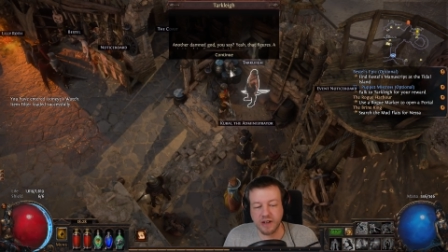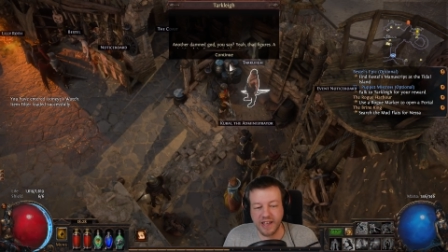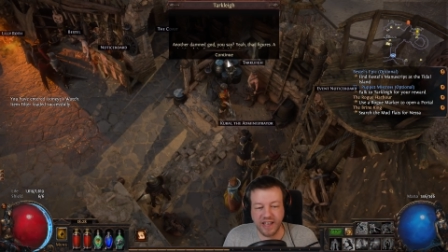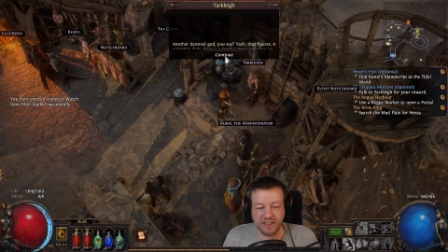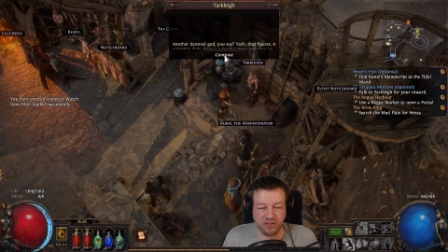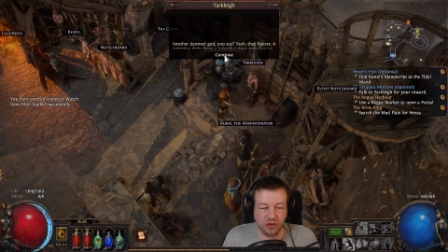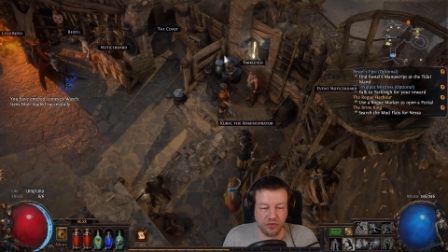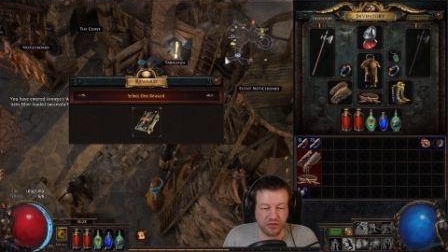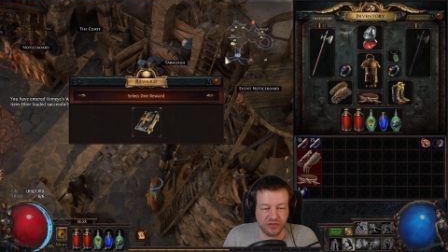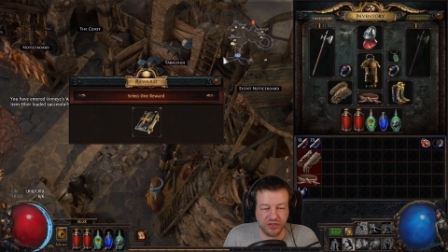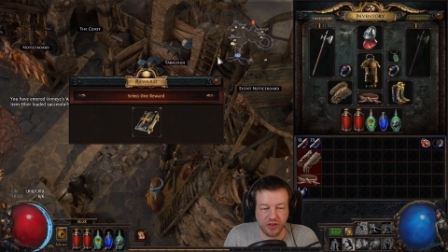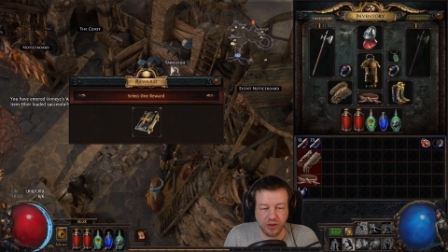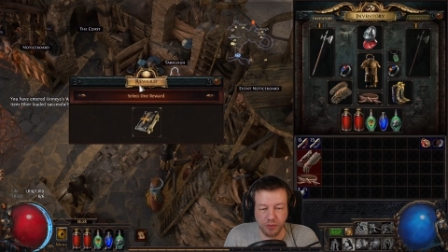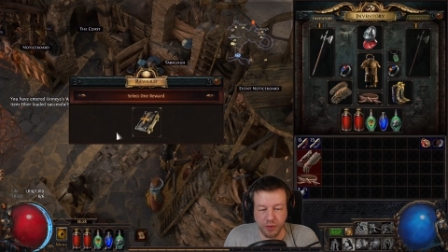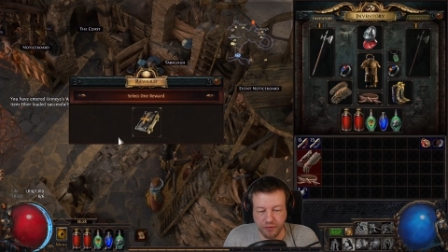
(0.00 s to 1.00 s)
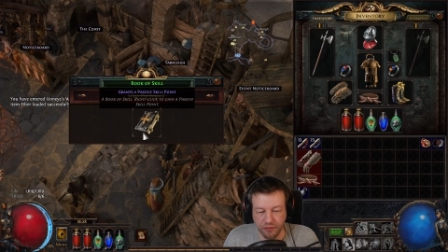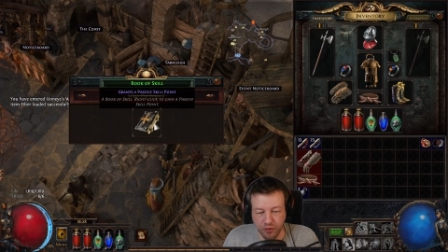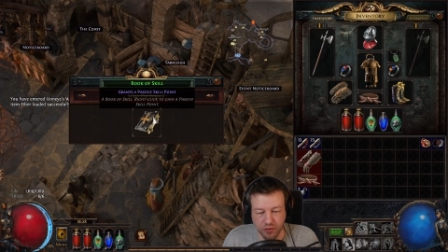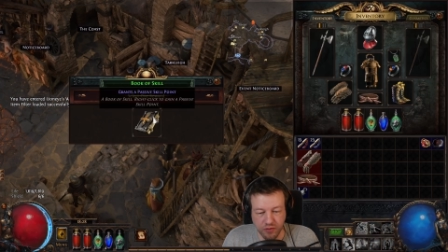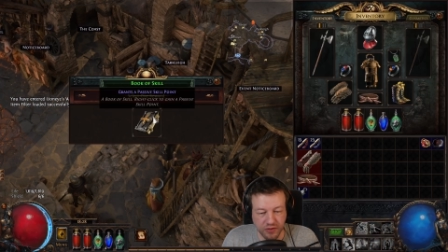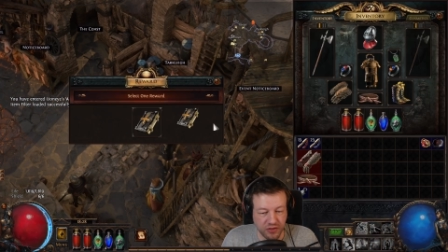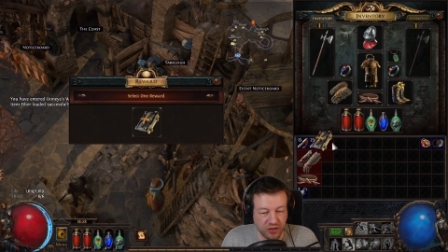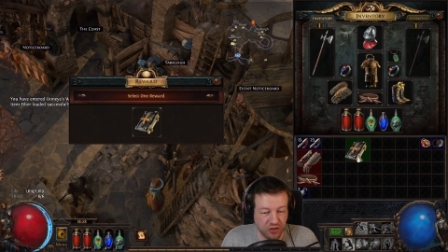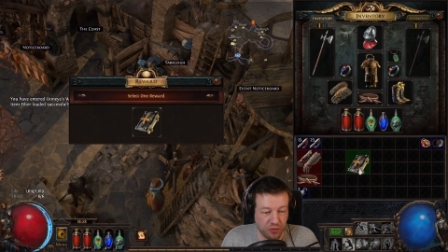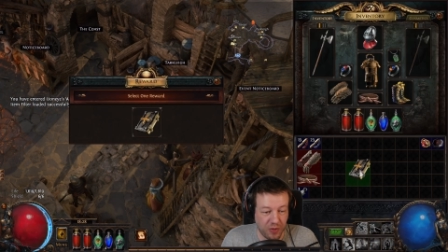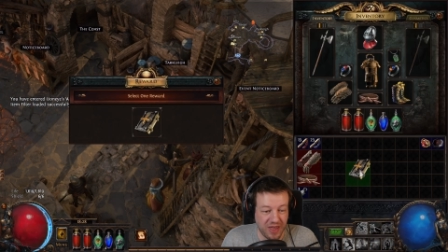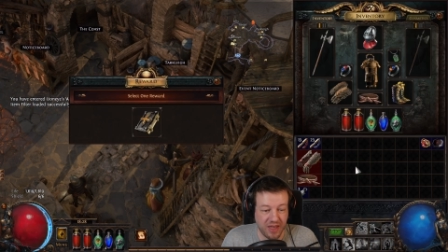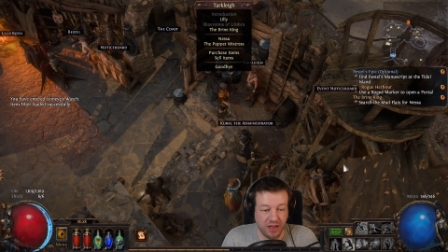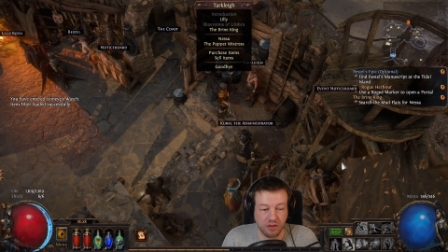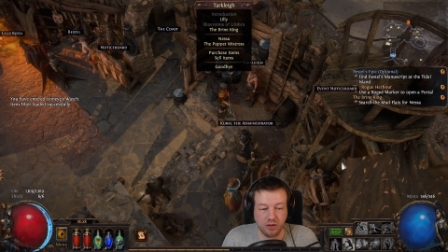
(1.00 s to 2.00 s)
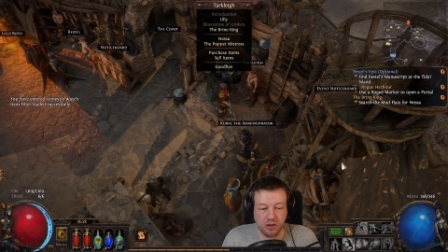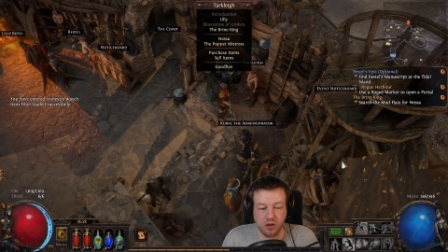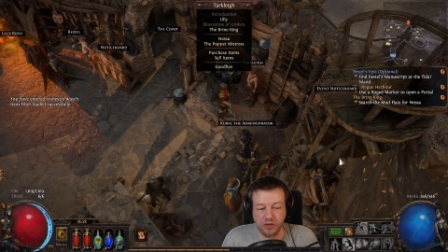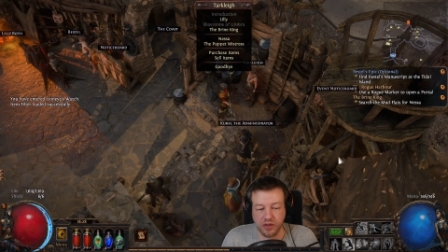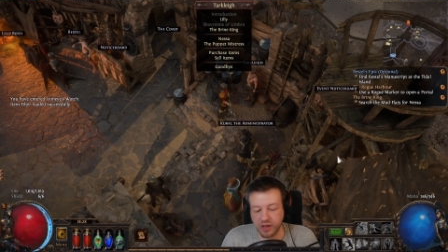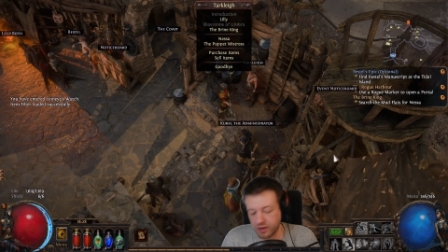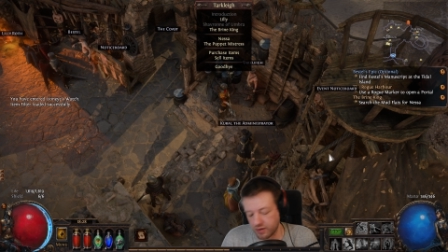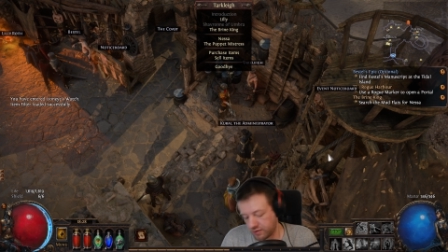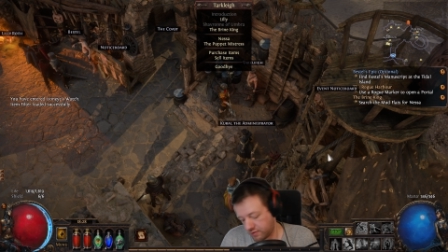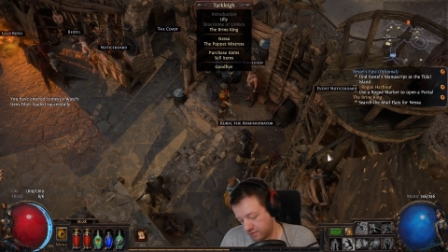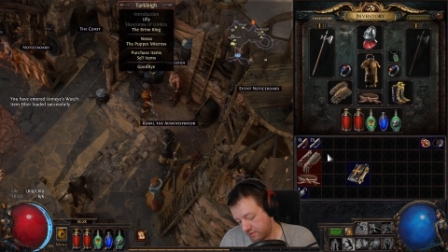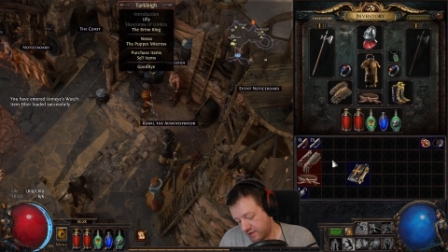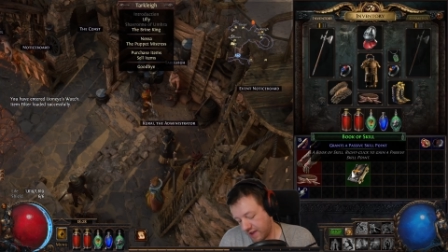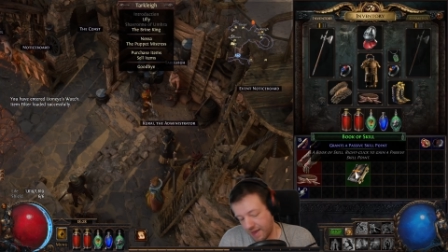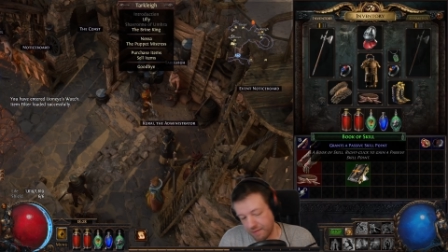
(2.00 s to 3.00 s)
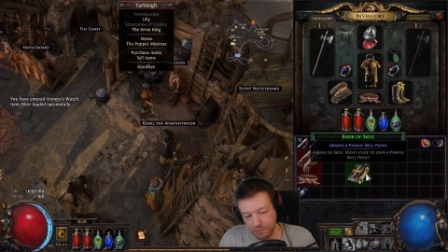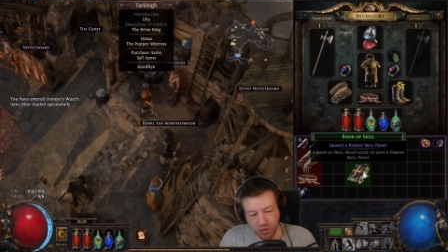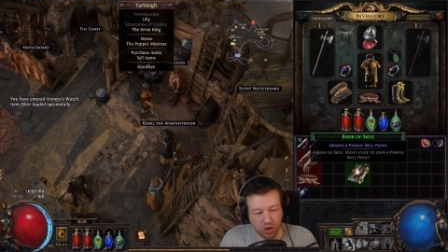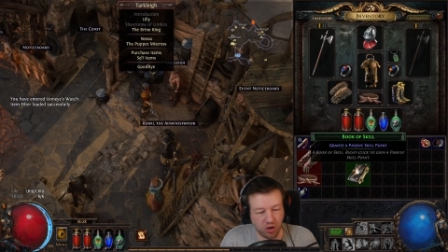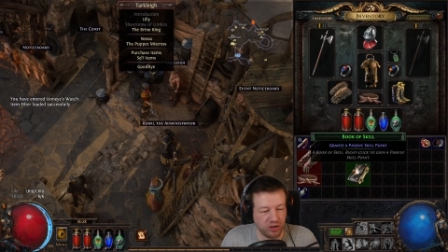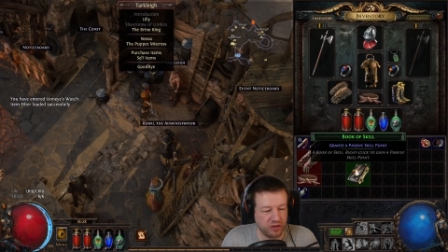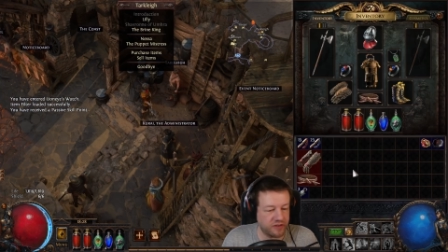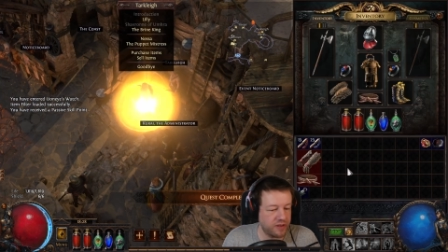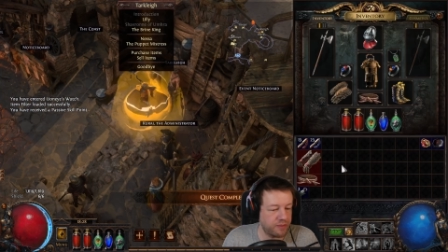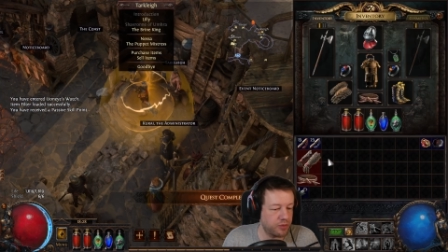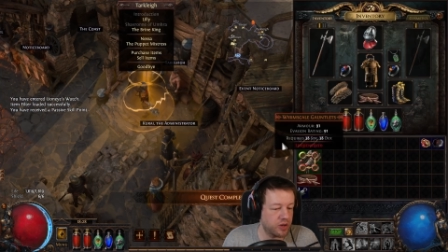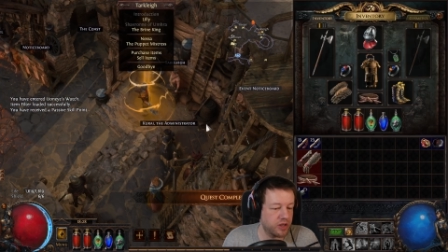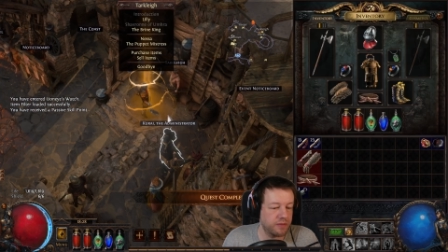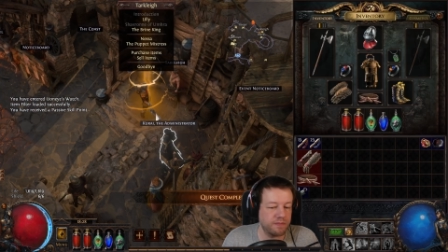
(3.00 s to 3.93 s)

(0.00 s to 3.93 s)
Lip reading: has another skill book for us because we killed another damn god, as he put it.